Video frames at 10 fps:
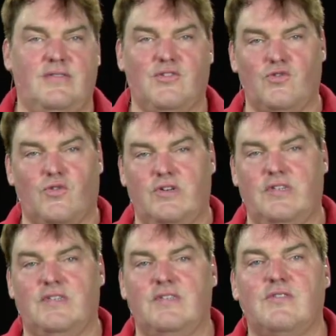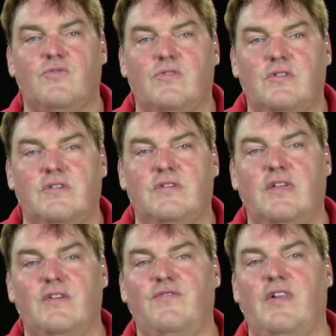tutorials or
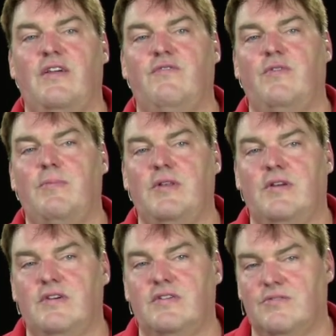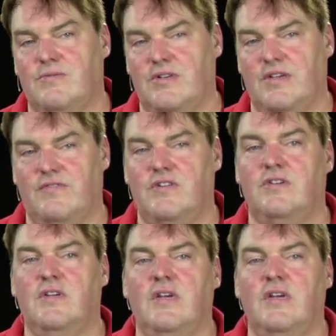give live webinars or whatever